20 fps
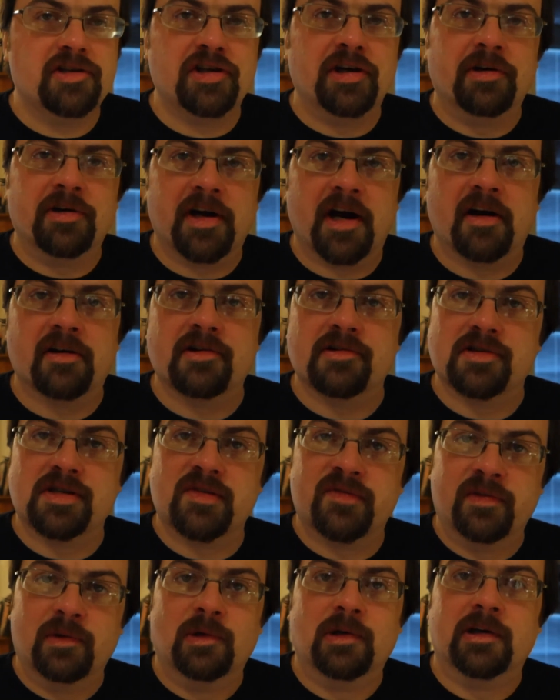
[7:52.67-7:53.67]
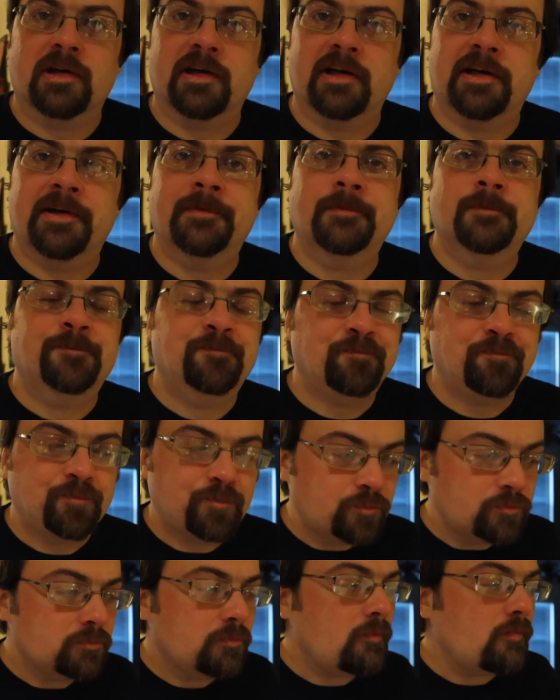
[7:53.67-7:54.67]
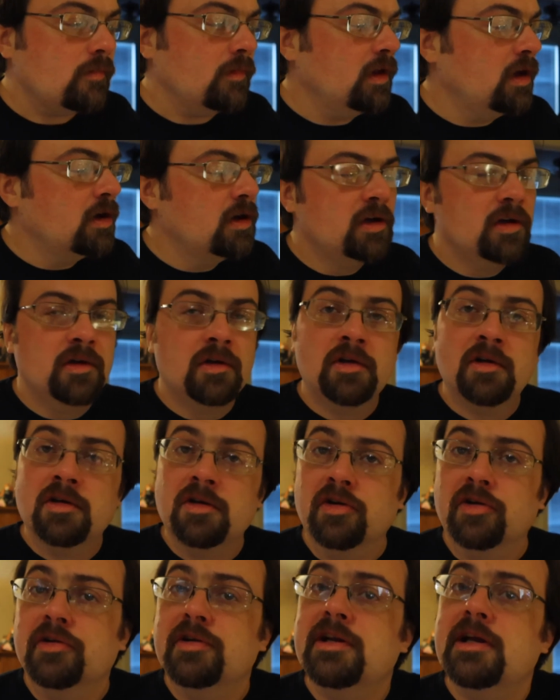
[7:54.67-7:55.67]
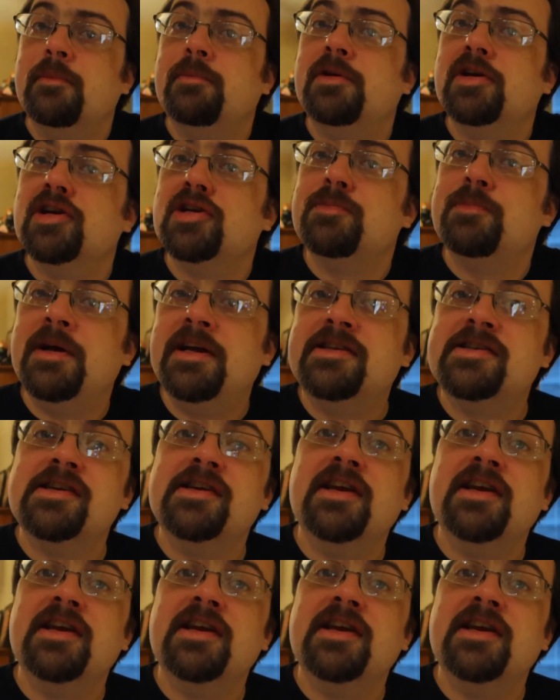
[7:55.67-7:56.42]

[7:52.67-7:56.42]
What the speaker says: Giordano's for your deep dish pizza